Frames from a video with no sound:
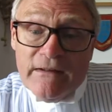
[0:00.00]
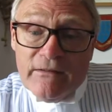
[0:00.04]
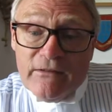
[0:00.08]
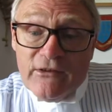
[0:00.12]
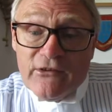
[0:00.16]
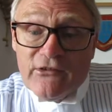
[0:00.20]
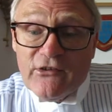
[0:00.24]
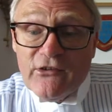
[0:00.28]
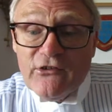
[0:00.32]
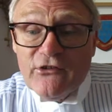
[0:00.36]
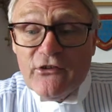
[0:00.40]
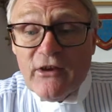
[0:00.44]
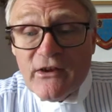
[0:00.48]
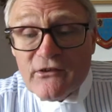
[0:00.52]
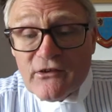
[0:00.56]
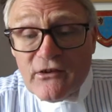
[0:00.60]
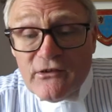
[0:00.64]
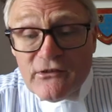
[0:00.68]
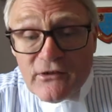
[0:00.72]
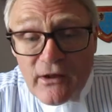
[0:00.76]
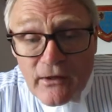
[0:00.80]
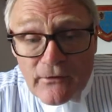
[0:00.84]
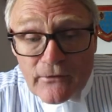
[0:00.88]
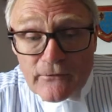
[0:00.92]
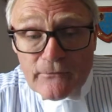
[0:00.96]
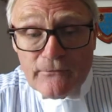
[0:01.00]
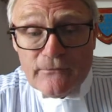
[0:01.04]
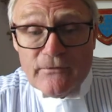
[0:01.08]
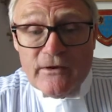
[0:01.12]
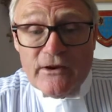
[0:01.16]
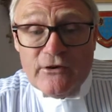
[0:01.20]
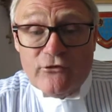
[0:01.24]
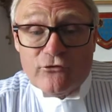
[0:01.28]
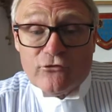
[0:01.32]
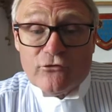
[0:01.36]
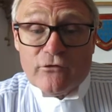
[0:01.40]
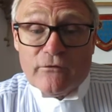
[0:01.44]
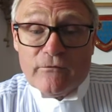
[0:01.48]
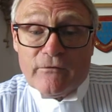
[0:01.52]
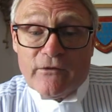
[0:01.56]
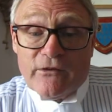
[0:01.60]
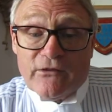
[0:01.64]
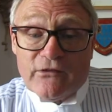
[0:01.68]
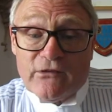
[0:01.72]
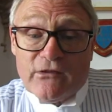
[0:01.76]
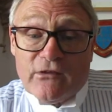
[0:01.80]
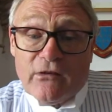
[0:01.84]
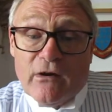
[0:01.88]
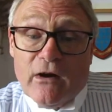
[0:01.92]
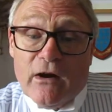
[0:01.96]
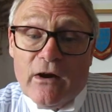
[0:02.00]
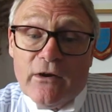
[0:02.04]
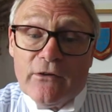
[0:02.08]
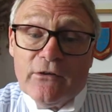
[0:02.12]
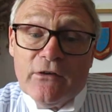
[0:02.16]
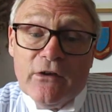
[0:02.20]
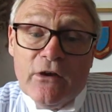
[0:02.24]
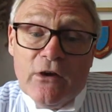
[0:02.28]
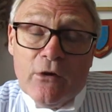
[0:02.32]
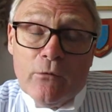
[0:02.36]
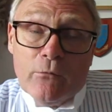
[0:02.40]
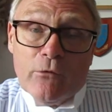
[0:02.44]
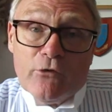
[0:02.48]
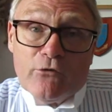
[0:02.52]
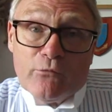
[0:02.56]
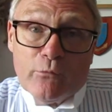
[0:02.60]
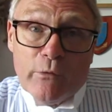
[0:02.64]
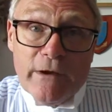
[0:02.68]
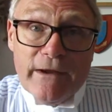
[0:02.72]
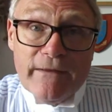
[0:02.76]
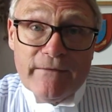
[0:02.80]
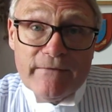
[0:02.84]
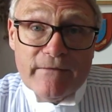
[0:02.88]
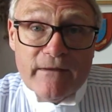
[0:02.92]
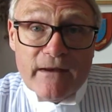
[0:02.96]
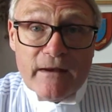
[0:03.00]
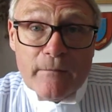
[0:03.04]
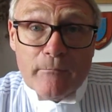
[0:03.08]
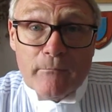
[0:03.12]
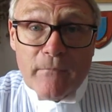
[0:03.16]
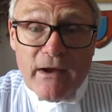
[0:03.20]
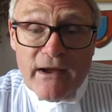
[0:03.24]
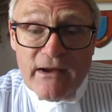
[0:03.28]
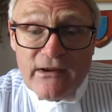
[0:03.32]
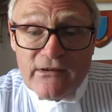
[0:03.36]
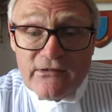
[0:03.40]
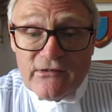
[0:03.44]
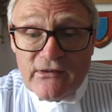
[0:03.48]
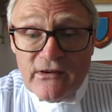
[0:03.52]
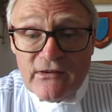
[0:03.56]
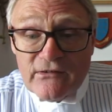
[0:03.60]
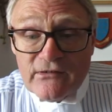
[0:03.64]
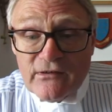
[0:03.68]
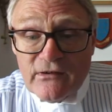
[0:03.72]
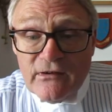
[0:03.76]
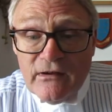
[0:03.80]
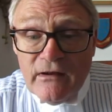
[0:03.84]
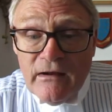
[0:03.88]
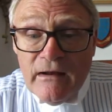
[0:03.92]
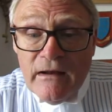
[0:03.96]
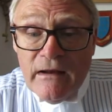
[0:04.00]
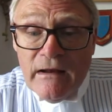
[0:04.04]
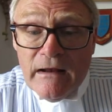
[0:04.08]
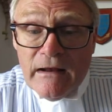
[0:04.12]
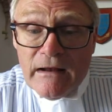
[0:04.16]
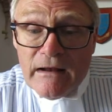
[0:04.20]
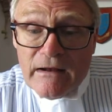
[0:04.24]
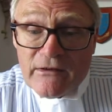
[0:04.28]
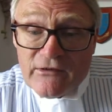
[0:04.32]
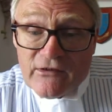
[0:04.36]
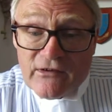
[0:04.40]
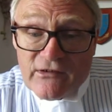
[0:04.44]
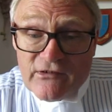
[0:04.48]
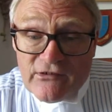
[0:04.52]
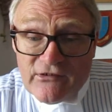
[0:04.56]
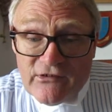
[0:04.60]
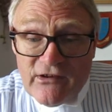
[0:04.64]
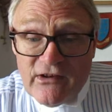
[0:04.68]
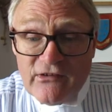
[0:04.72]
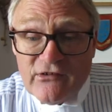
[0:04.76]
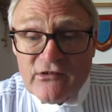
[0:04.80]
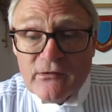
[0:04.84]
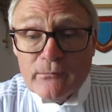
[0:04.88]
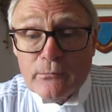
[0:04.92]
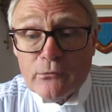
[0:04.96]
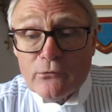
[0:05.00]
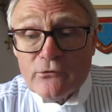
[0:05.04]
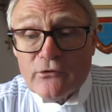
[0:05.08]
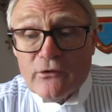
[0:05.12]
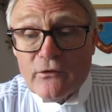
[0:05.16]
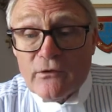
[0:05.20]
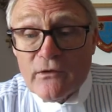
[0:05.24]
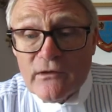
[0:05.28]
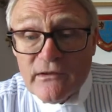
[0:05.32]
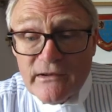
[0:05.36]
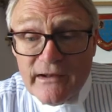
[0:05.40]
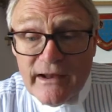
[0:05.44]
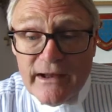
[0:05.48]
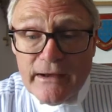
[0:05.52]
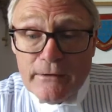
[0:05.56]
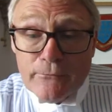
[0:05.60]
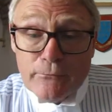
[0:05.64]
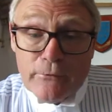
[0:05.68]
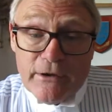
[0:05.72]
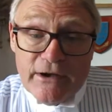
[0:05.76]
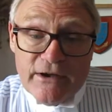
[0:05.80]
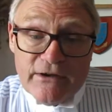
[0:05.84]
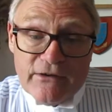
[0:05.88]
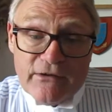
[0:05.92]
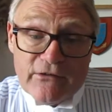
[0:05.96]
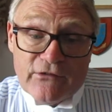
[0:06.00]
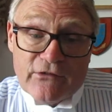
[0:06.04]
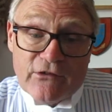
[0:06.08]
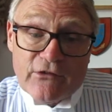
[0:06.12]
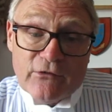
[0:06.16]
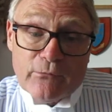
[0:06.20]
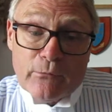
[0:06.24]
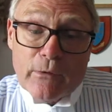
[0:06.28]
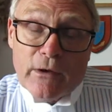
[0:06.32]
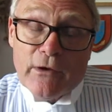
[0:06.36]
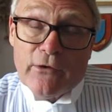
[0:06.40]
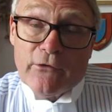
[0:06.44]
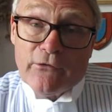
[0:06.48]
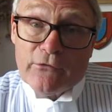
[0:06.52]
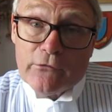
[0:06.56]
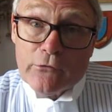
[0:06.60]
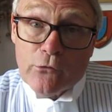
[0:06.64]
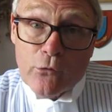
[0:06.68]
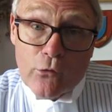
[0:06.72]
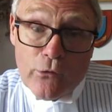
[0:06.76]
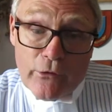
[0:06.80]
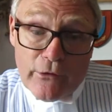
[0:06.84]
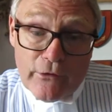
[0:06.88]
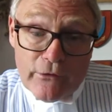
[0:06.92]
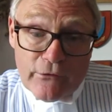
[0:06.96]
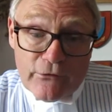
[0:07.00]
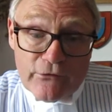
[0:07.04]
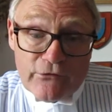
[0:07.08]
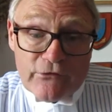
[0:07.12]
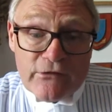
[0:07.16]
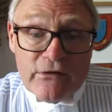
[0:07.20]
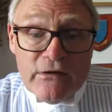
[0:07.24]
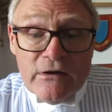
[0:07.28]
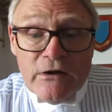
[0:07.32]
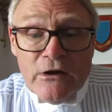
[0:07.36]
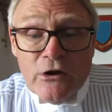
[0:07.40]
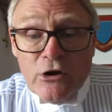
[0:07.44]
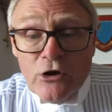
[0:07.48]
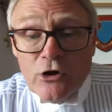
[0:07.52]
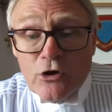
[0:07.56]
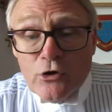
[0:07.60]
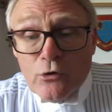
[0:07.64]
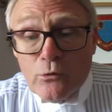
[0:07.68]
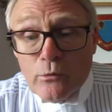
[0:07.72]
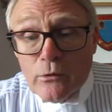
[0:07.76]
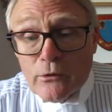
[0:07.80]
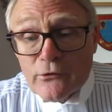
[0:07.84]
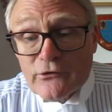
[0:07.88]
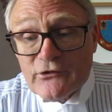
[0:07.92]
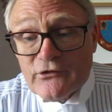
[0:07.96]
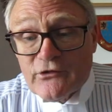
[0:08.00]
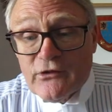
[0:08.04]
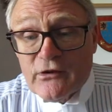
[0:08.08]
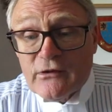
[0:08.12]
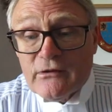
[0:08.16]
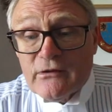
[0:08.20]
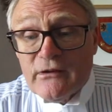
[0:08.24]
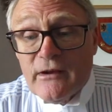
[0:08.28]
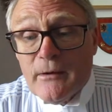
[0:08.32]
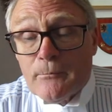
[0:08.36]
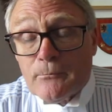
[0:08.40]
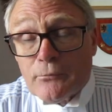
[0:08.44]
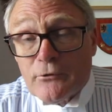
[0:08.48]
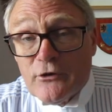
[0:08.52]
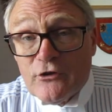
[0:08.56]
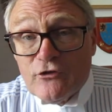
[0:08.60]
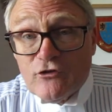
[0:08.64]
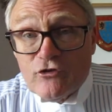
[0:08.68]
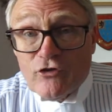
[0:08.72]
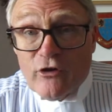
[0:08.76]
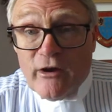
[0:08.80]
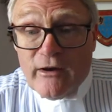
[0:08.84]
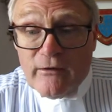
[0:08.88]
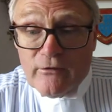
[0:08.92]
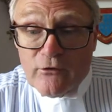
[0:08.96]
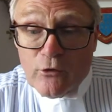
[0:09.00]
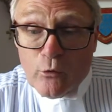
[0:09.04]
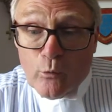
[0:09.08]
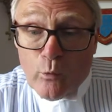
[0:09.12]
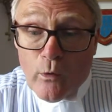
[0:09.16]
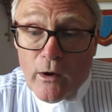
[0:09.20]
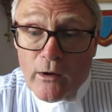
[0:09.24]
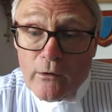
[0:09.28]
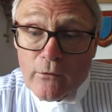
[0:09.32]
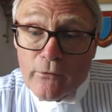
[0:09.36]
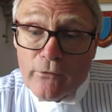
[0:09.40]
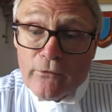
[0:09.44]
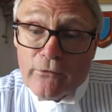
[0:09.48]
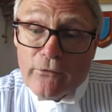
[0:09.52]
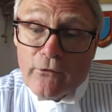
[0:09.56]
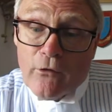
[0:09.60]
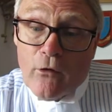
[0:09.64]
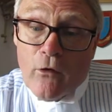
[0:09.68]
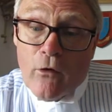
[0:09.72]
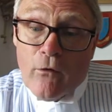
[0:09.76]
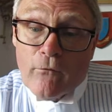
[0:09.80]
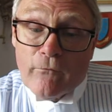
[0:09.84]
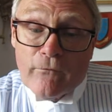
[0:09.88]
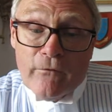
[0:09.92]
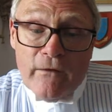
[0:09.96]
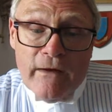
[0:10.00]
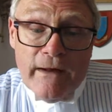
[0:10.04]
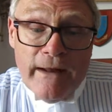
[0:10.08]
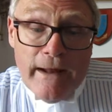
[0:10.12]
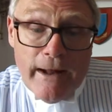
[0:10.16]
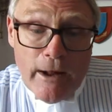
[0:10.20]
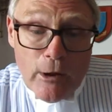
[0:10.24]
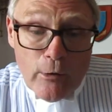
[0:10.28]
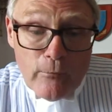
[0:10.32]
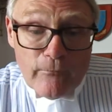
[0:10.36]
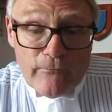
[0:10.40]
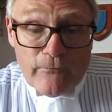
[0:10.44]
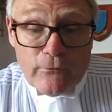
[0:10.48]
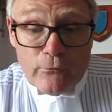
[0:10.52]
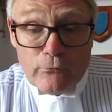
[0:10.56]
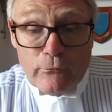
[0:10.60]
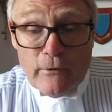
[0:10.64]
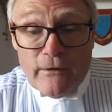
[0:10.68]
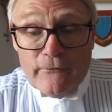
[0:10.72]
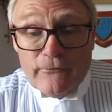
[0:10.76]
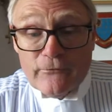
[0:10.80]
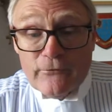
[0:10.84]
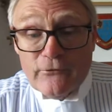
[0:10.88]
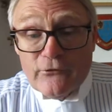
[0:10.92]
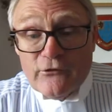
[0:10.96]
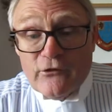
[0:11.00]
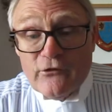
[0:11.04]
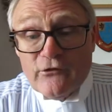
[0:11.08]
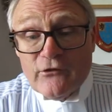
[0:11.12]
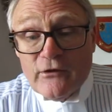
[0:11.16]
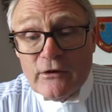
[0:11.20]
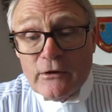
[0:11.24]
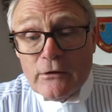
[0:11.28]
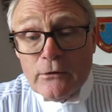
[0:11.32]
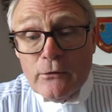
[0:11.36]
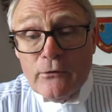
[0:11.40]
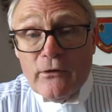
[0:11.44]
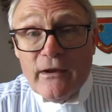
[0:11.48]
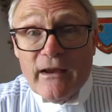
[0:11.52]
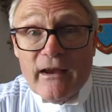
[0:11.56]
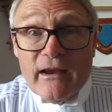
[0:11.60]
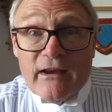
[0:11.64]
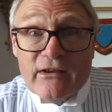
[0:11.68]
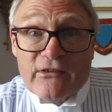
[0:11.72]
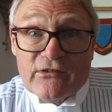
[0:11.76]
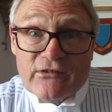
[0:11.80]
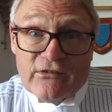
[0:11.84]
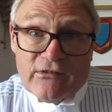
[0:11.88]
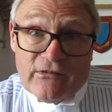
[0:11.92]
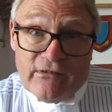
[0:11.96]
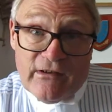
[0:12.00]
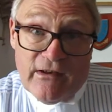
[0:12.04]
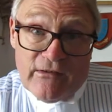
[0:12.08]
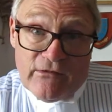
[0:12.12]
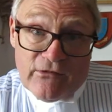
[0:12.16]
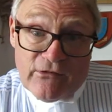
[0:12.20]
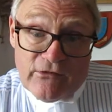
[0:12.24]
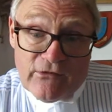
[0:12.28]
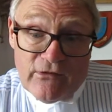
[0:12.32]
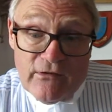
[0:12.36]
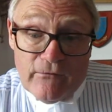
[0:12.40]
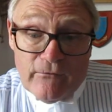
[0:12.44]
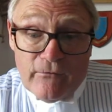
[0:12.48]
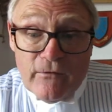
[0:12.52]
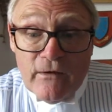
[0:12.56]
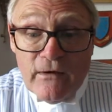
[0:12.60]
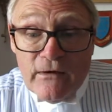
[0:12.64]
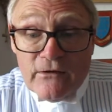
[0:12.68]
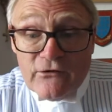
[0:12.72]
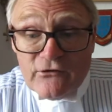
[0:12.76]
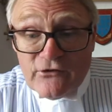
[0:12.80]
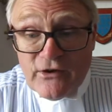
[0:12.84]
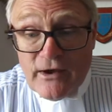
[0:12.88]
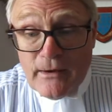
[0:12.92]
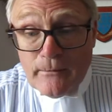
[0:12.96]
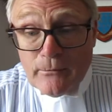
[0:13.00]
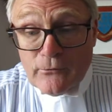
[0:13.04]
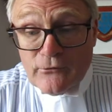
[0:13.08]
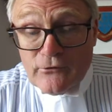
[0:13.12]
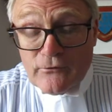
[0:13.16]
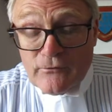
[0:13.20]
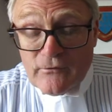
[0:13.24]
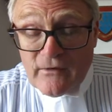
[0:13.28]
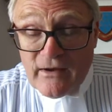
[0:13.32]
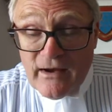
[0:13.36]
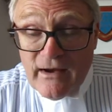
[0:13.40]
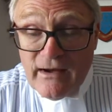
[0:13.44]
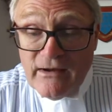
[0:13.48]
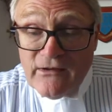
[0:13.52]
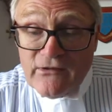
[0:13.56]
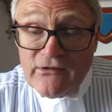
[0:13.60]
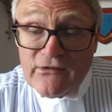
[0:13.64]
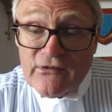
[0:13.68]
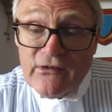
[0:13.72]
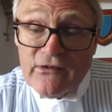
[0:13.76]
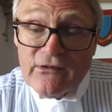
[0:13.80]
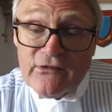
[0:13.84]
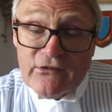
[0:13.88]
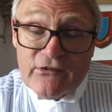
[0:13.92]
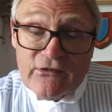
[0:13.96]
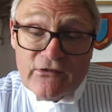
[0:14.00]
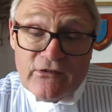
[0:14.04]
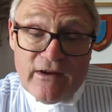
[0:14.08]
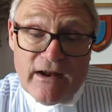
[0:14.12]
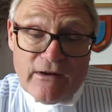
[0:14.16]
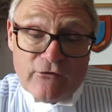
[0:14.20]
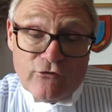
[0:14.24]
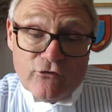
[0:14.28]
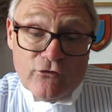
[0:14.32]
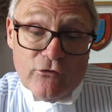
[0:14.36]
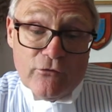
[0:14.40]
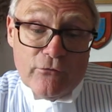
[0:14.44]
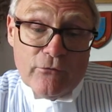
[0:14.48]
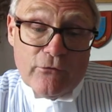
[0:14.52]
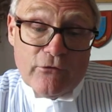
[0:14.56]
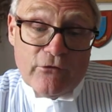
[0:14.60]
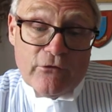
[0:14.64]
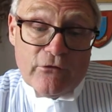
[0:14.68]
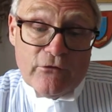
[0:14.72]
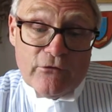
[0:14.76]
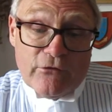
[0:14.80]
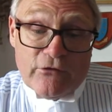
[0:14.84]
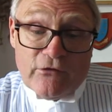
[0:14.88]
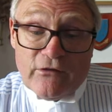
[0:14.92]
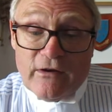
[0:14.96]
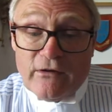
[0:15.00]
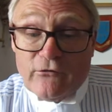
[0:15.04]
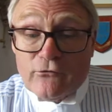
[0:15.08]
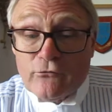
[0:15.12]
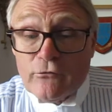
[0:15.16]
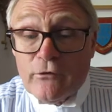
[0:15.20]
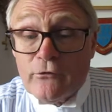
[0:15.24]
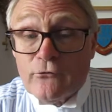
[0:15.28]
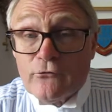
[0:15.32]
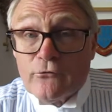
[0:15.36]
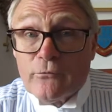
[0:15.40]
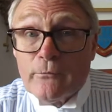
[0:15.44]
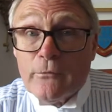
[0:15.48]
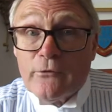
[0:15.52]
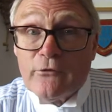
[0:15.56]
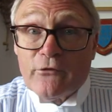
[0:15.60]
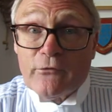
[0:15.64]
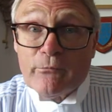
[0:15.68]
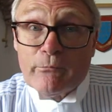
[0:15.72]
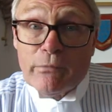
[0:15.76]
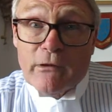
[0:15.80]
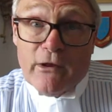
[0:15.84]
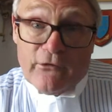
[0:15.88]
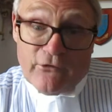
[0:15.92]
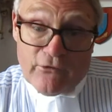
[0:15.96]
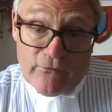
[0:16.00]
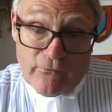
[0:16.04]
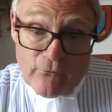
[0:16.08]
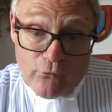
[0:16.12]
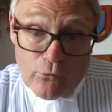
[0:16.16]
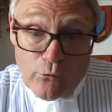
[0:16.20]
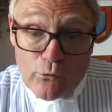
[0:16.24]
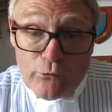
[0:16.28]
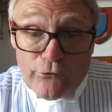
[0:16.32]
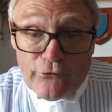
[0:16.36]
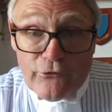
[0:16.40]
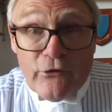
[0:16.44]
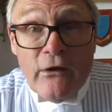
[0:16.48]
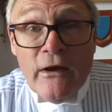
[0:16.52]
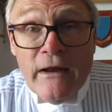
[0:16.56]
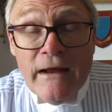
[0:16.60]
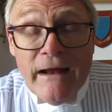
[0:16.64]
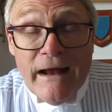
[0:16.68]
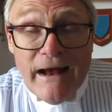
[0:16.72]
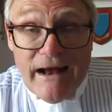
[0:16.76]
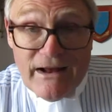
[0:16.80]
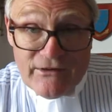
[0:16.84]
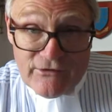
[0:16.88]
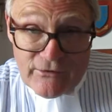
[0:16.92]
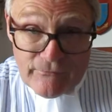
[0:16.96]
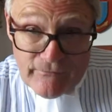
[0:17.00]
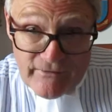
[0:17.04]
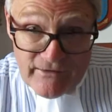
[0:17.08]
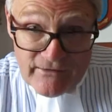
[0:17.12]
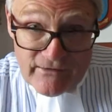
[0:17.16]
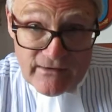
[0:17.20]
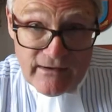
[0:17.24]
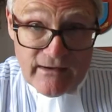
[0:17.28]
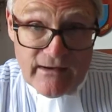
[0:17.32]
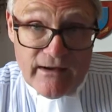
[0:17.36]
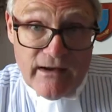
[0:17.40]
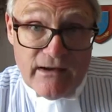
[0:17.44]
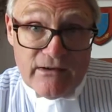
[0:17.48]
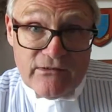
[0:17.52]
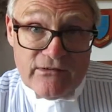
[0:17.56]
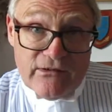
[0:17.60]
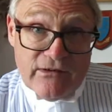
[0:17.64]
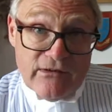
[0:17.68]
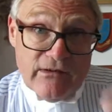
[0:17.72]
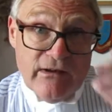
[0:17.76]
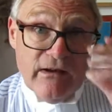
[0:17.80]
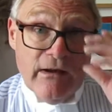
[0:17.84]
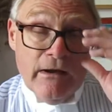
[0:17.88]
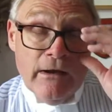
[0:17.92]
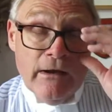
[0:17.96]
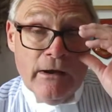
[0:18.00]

This is yet another feature of this guide, which we think makes it as accessible to the lay readers as well as lawyers, who will certainly appreciate the wealth of helpful references, including extensive tables of cases, statutes, and statutory instruments, plus, of course, as I've indicated,